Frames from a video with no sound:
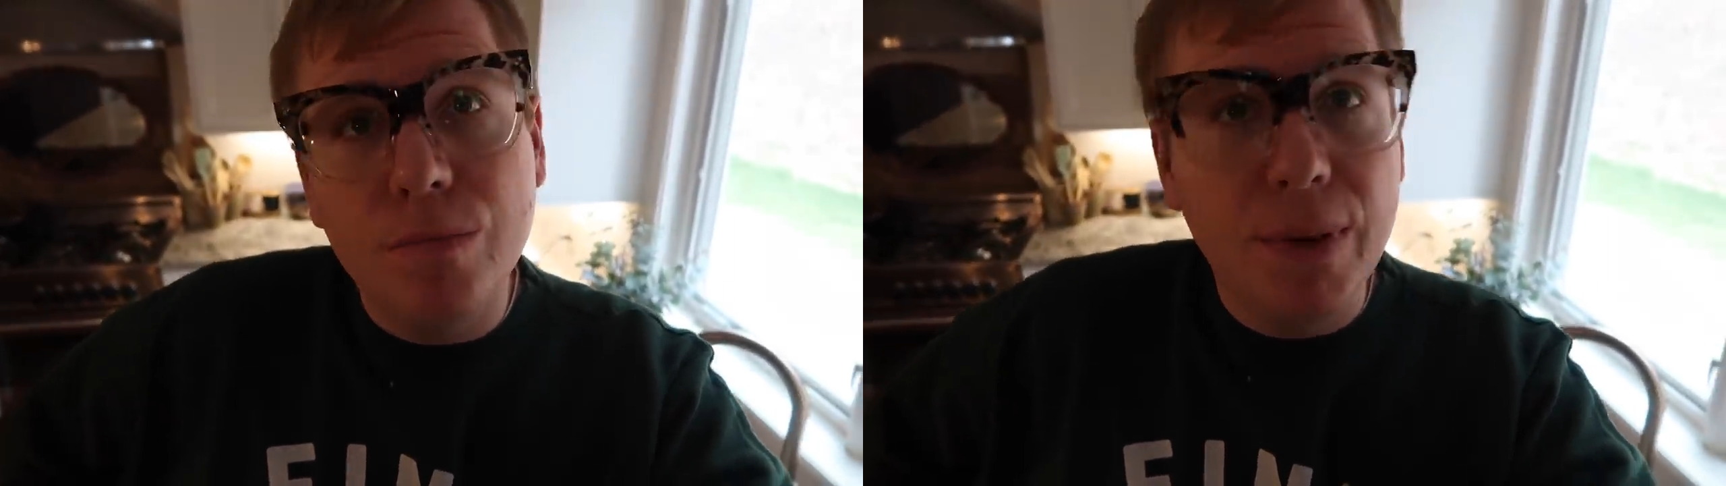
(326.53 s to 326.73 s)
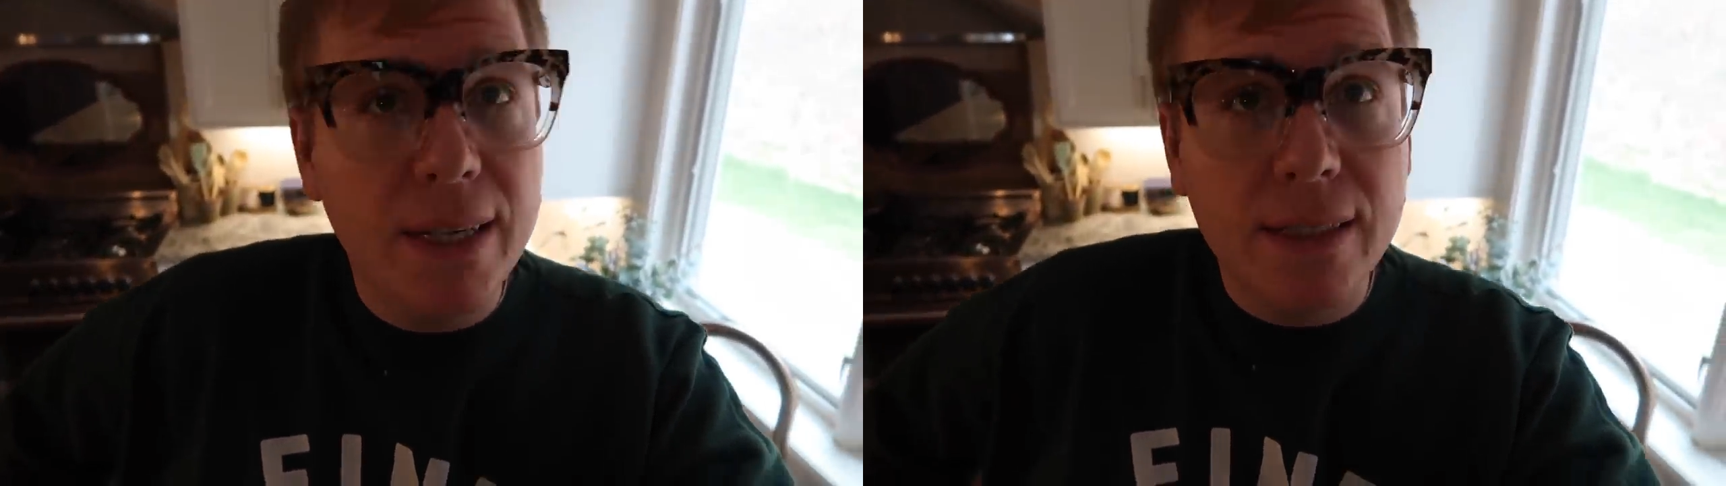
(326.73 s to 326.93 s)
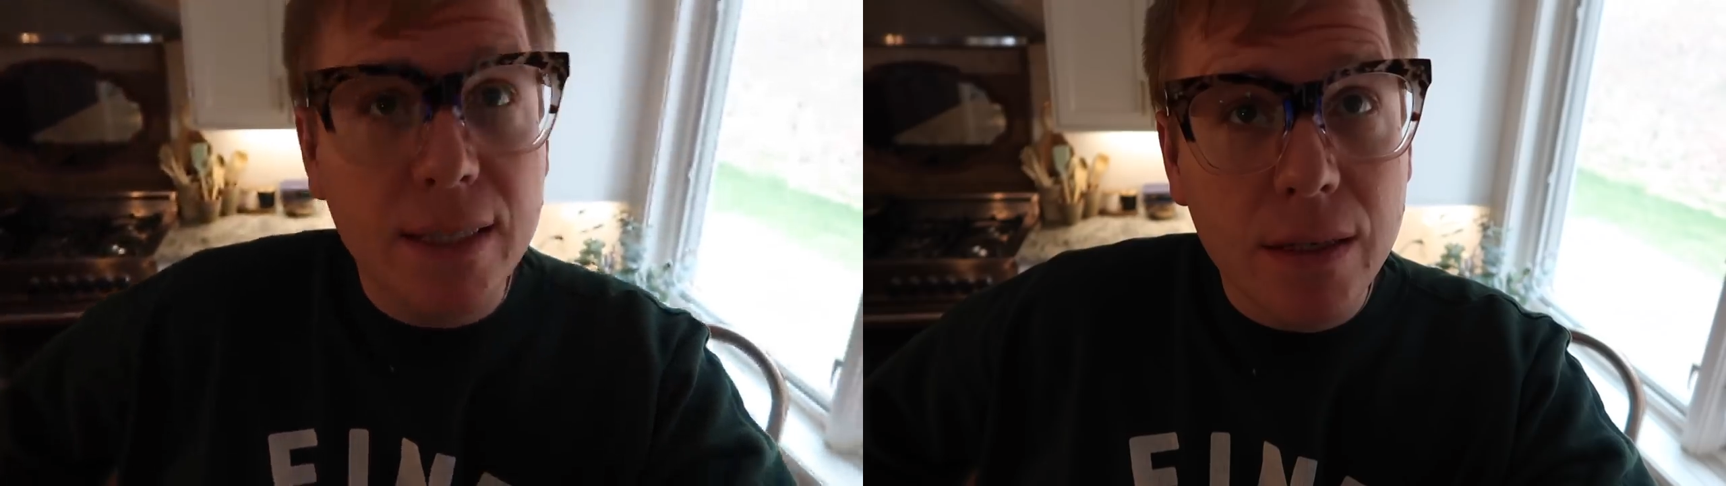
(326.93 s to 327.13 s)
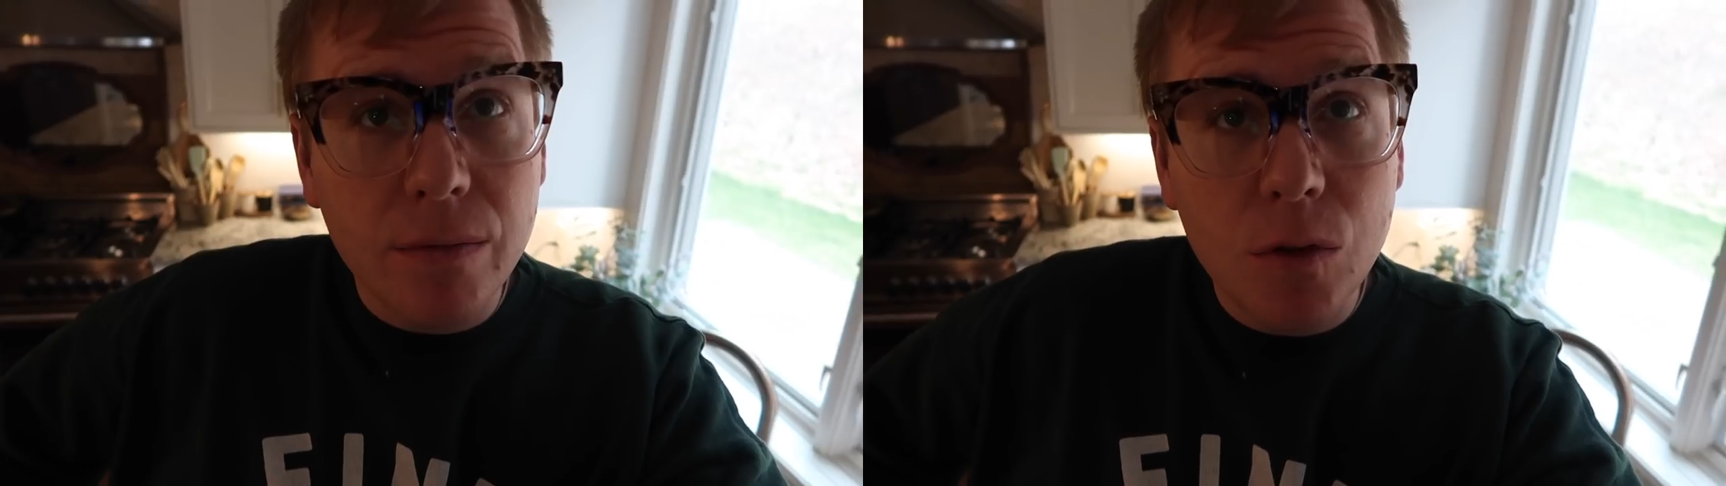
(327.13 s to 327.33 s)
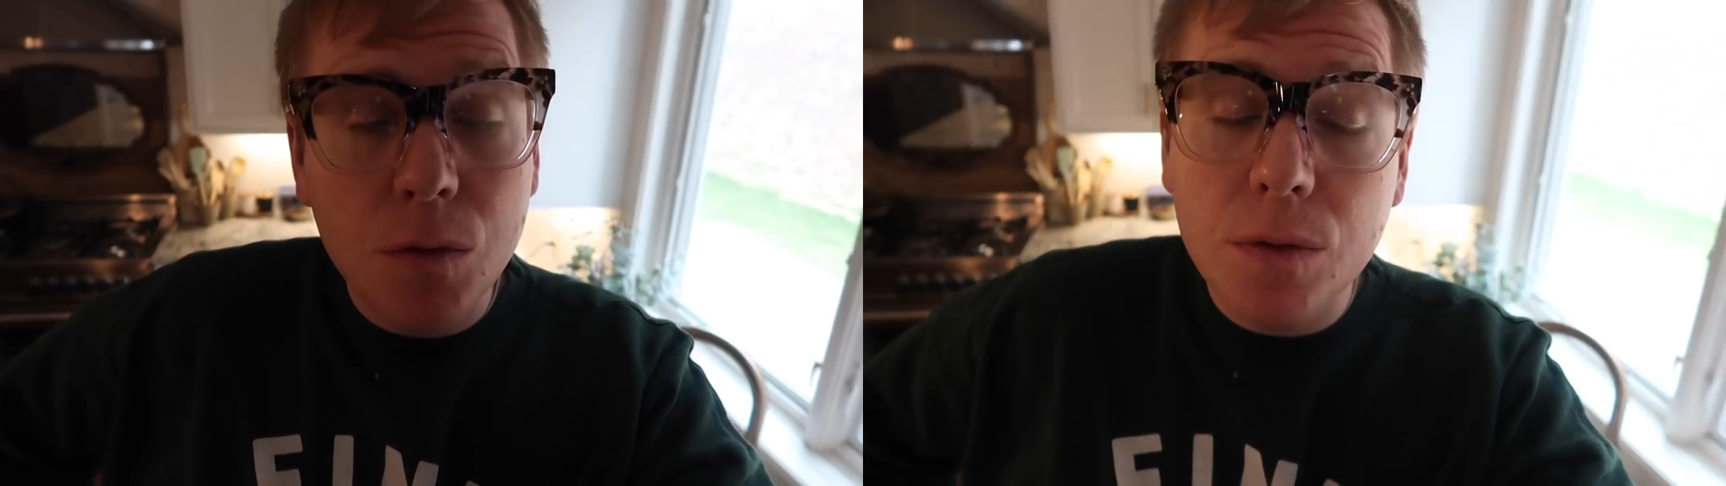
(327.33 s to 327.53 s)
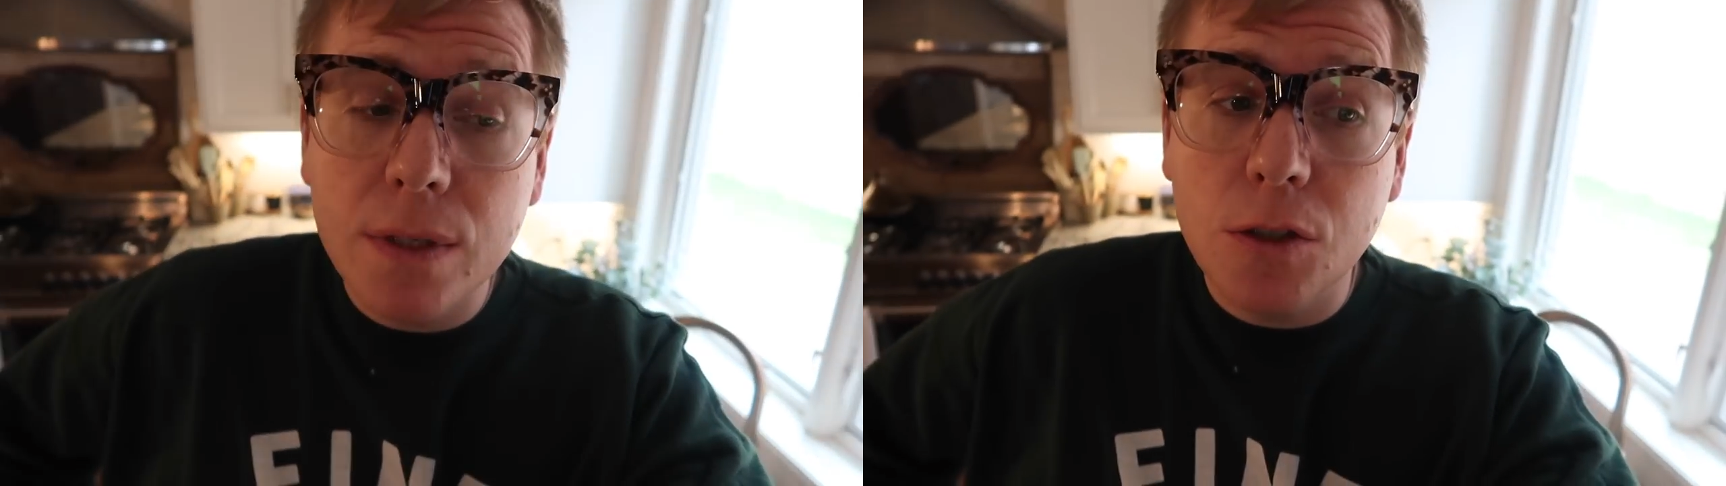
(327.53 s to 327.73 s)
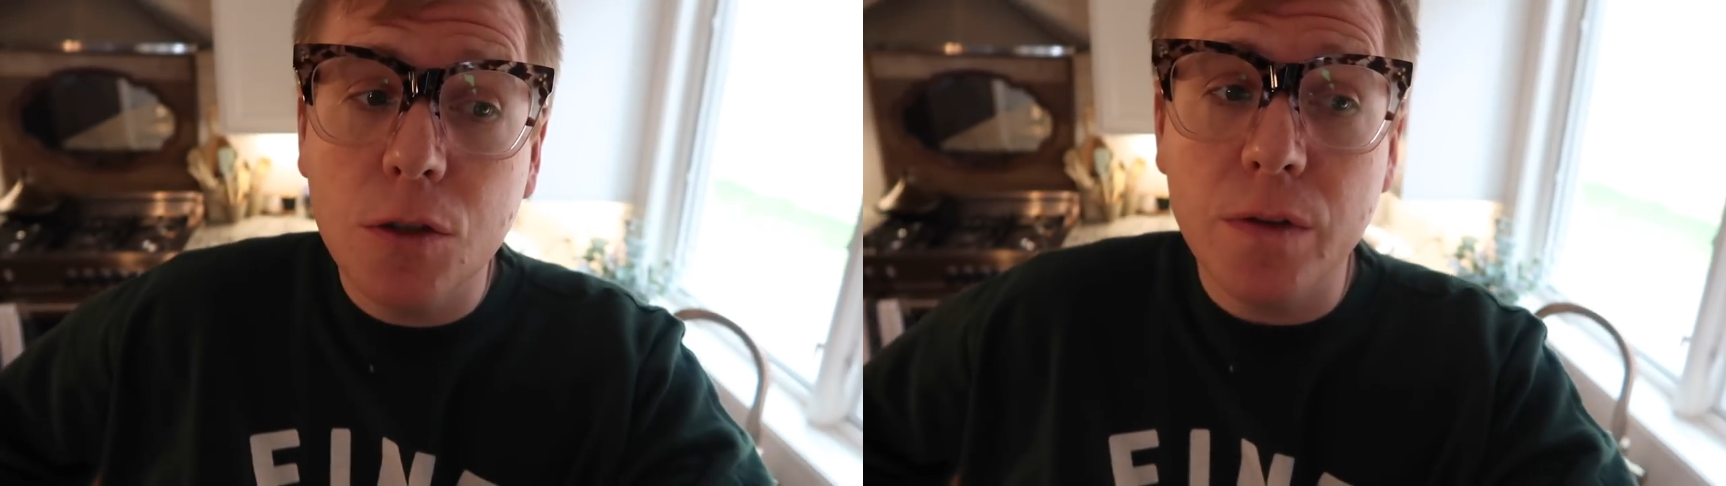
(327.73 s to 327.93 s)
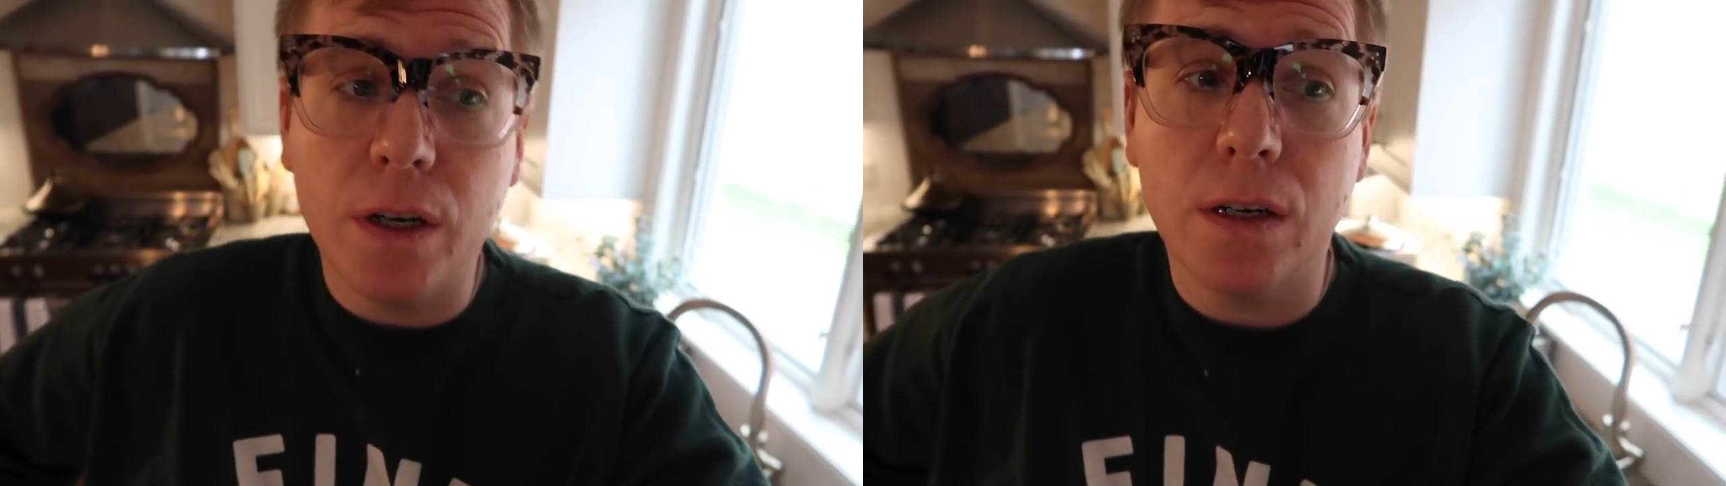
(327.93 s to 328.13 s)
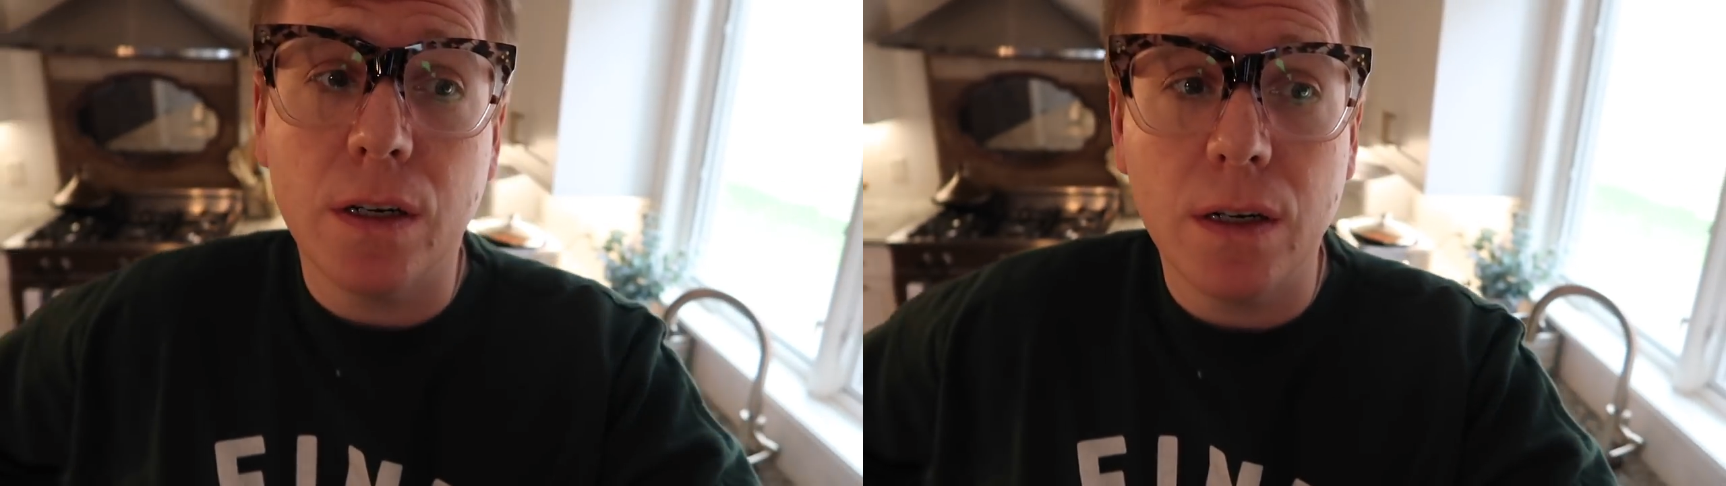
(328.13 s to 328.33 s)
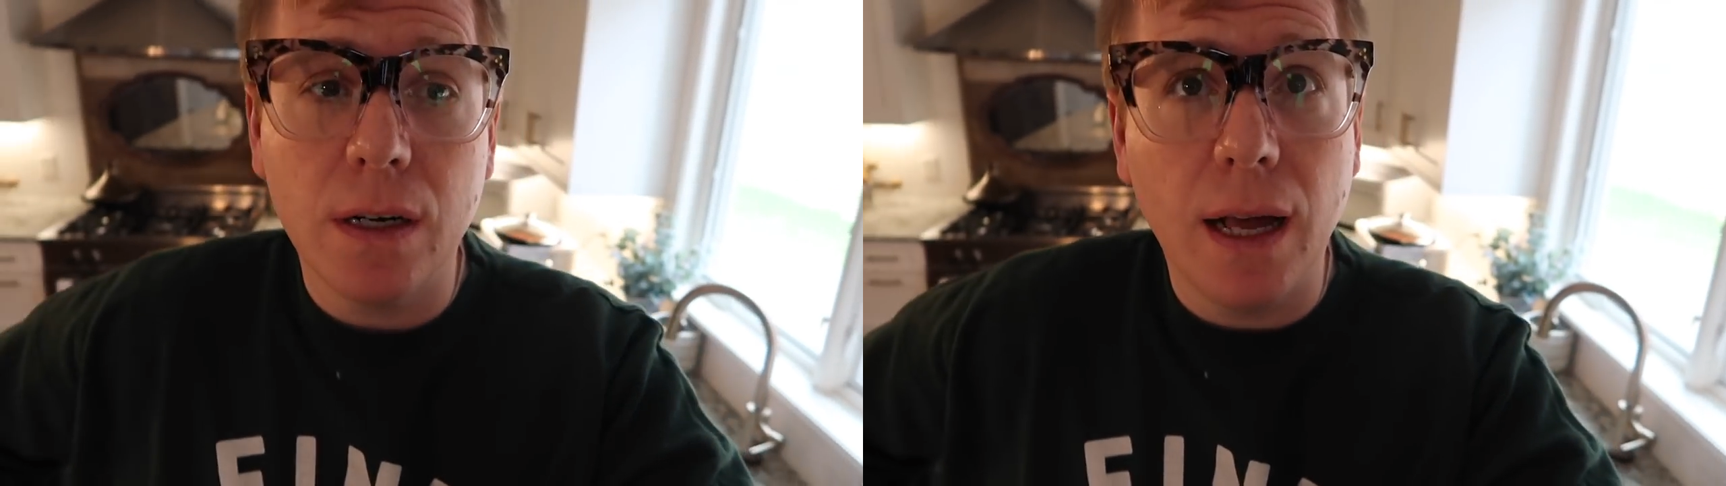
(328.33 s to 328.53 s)
pieces of news that you've
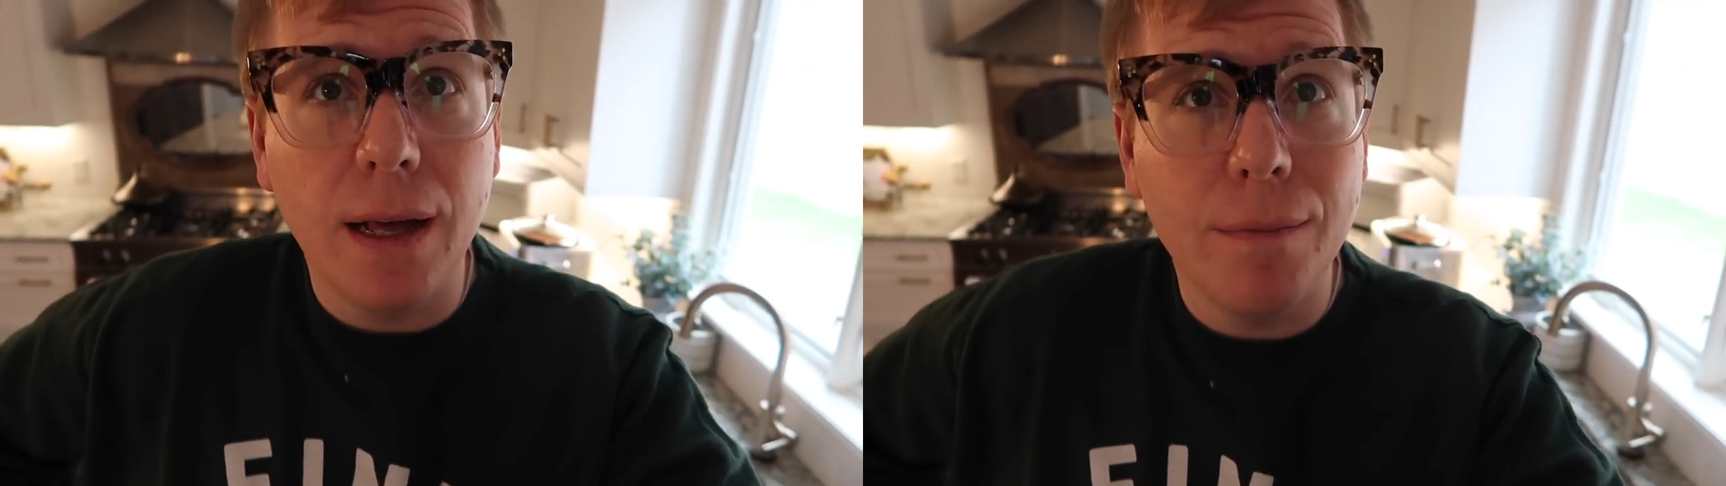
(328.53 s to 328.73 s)
heard?